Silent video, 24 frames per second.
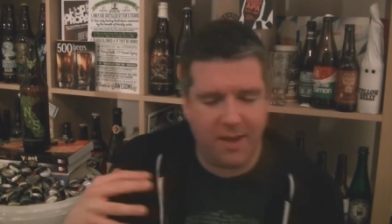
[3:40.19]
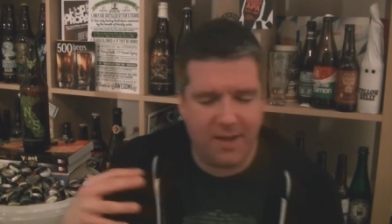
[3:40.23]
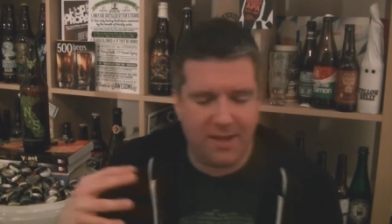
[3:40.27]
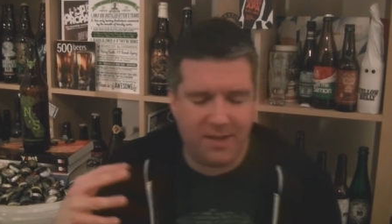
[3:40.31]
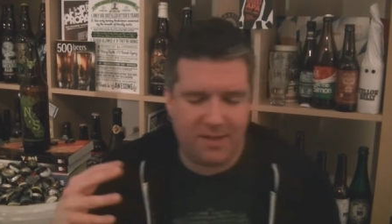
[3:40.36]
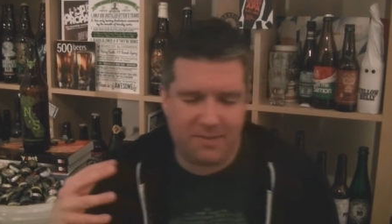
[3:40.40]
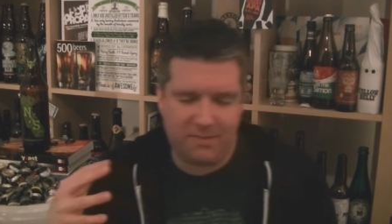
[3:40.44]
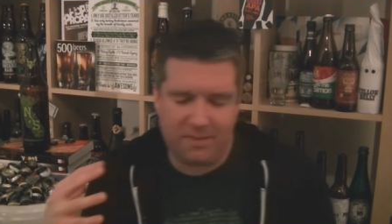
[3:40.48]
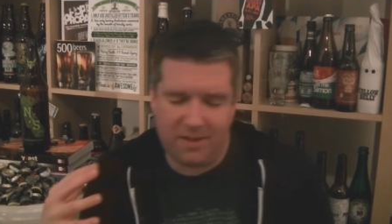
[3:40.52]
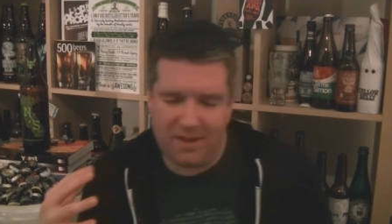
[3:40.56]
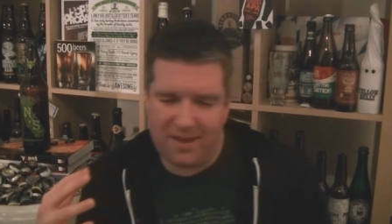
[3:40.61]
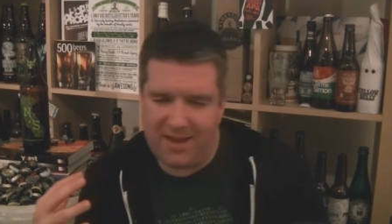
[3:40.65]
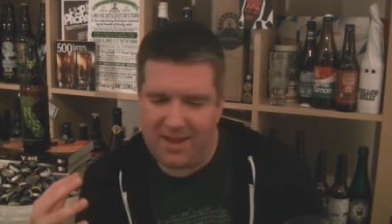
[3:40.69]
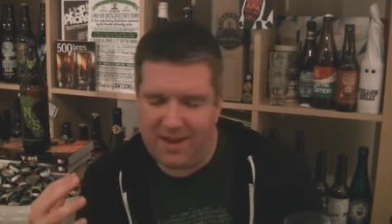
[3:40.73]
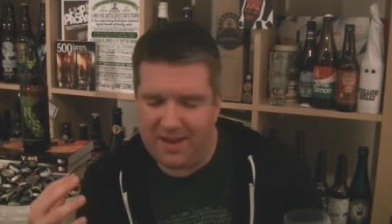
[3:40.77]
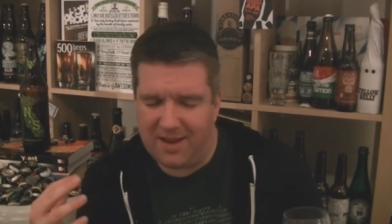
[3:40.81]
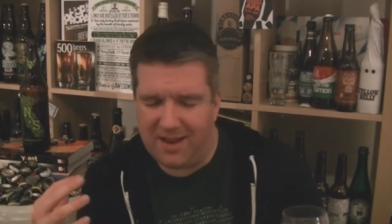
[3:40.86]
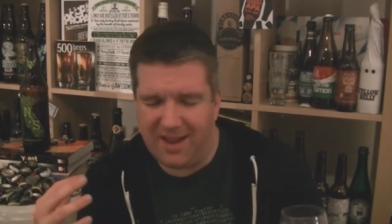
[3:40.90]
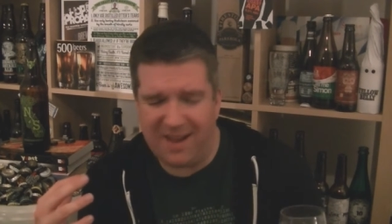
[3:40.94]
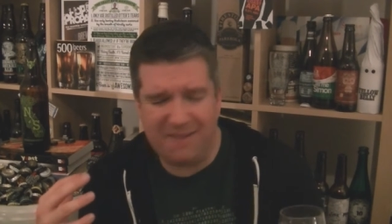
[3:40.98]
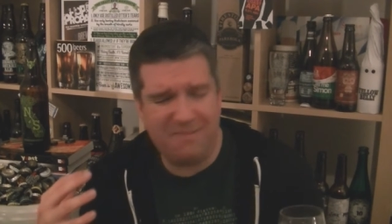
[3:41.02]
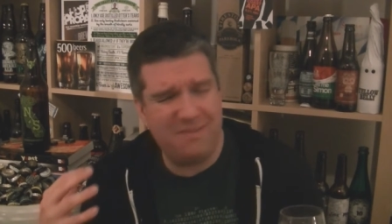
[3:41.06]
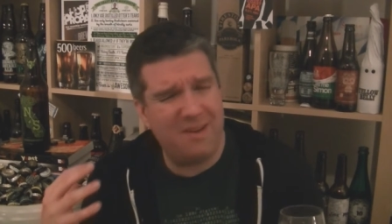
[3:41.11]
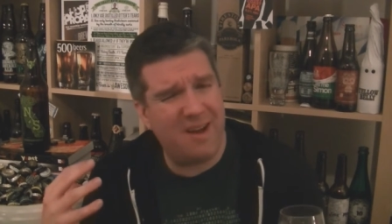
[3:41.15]
It's
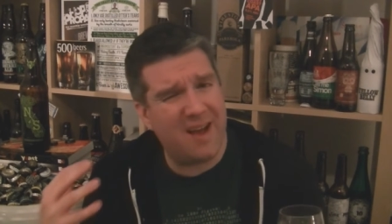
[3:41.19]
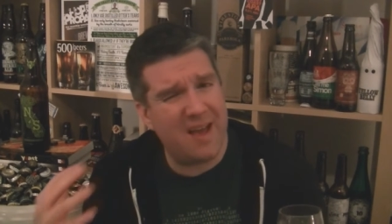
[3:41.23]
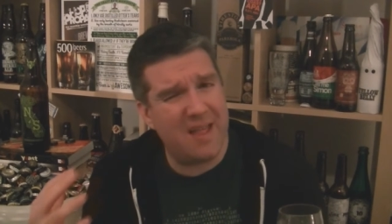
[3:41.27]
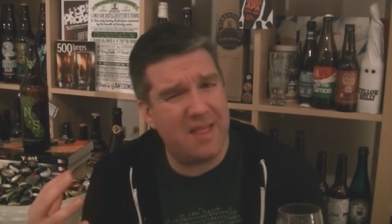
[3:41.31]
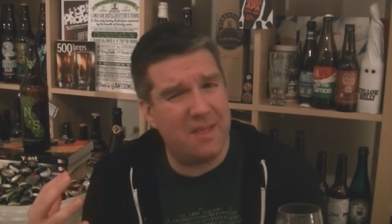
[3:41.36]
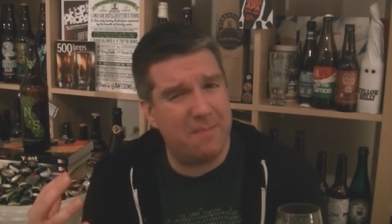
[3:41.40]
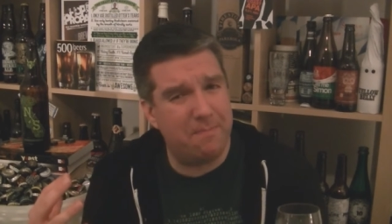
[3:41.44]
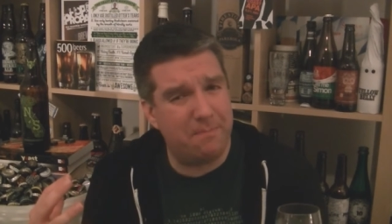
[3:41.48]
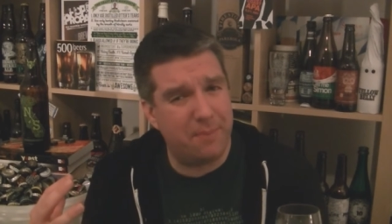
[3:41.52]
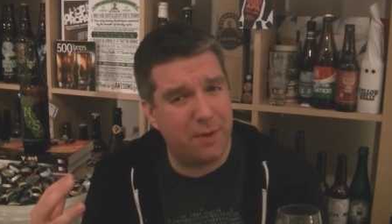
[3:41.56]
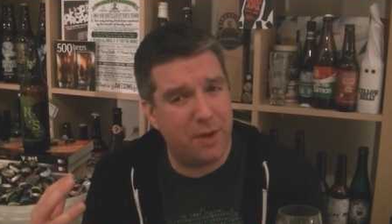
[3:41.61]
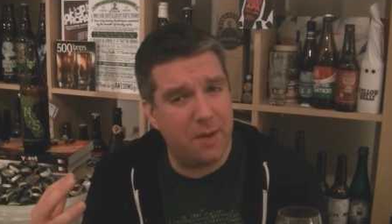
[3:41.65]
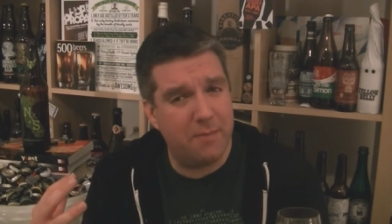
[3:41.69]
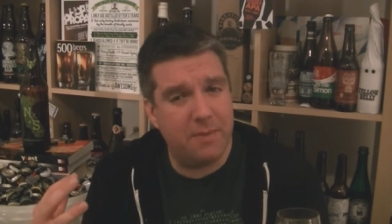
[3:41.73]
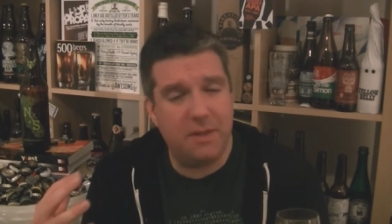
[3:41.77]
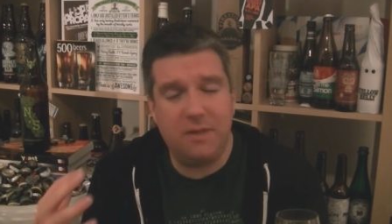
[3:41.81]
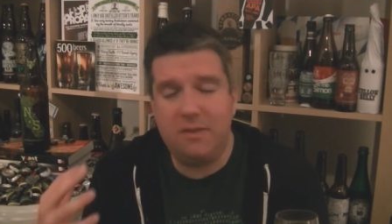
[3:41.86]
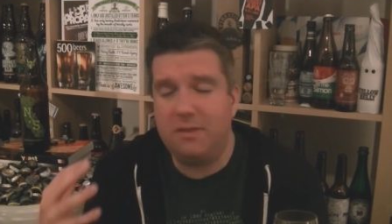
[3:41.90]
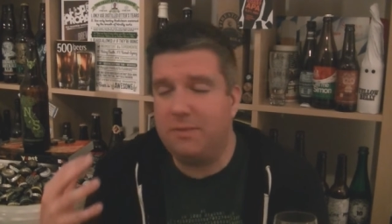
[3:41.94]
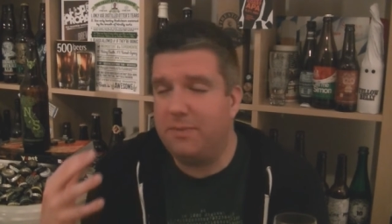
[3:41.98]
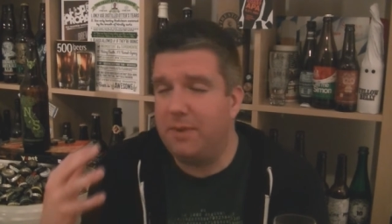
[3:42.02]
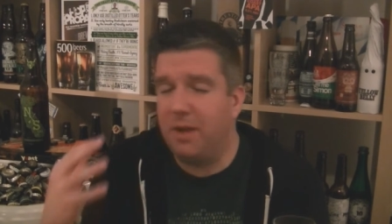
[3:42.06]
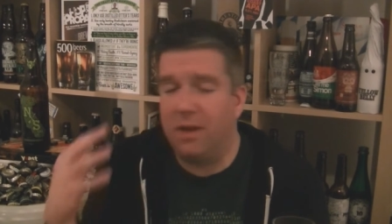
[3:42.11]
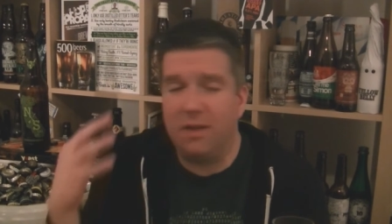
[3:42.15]
I'm not getting the
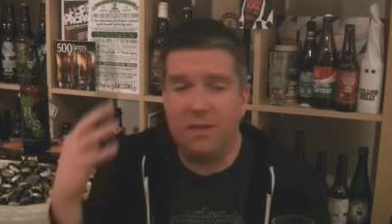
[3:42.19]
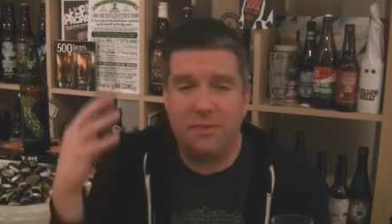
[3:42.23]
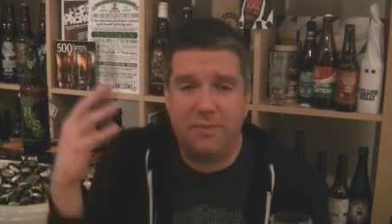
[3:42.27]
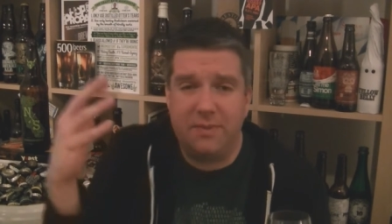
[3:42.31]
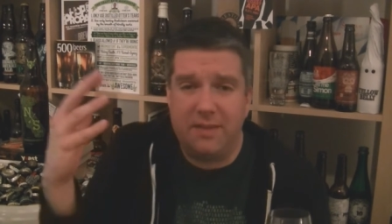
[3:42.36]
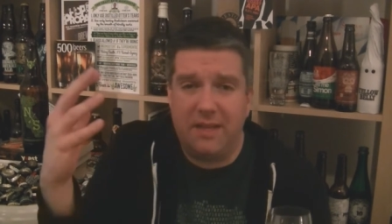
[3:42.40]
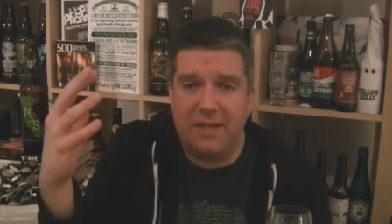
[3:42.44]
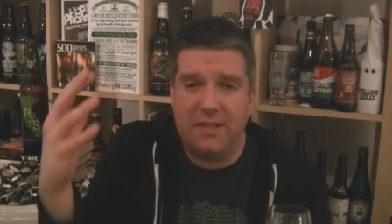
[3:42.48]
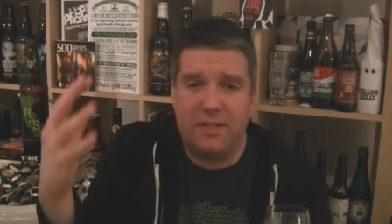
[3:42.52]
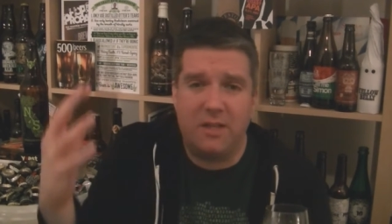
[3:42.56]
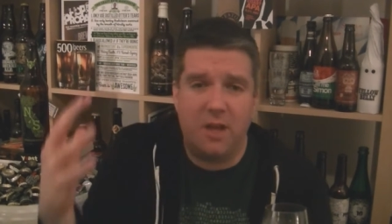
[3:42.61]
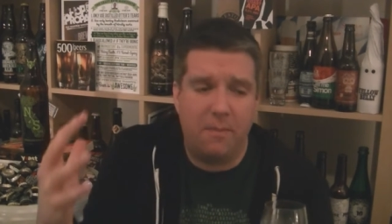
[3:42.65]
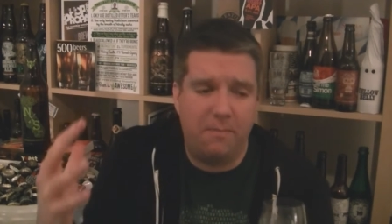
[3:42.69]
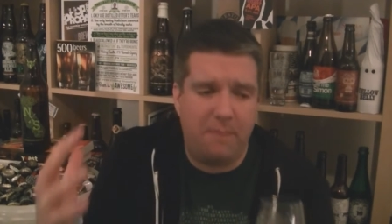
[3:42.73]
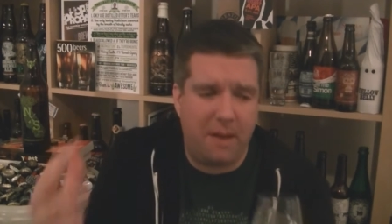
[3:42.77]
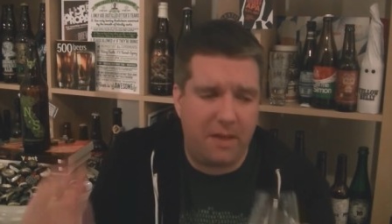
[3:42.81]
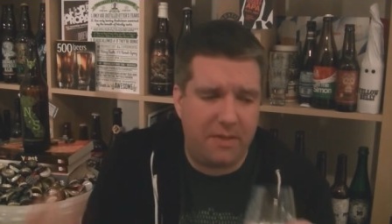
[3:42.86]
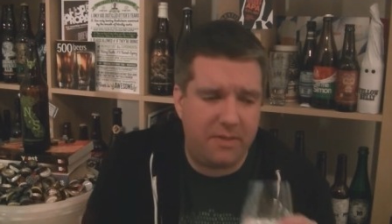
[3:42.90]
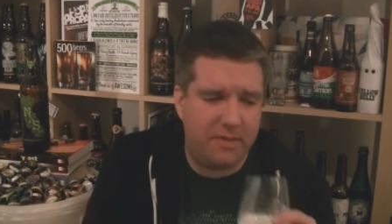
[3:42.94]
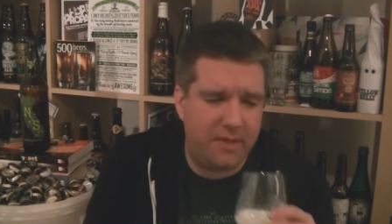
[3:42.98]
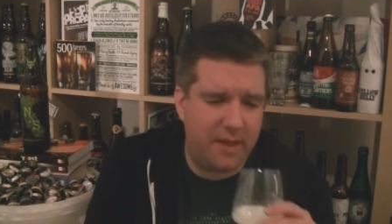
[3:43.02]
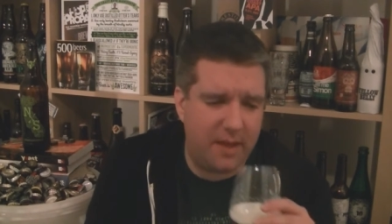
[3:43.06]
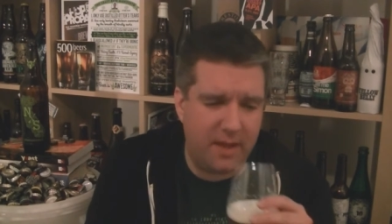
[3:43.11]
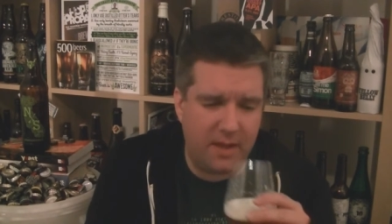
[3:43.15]
bourbon to be honest, but that's no
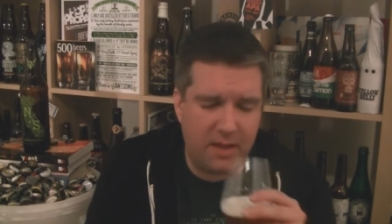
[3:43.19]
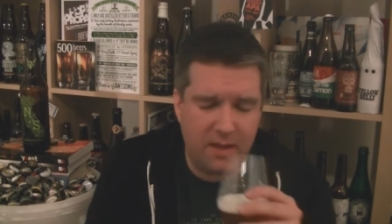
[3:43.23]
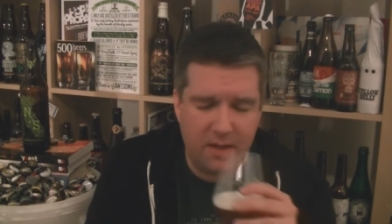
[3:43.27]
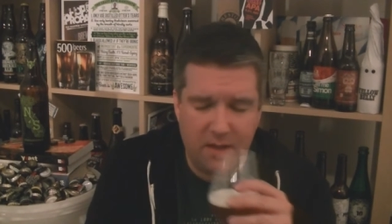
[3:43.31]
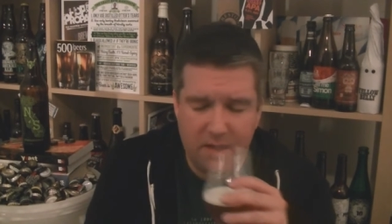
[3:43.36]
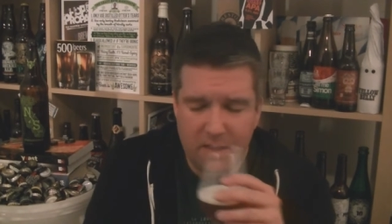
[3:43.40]
bad thing.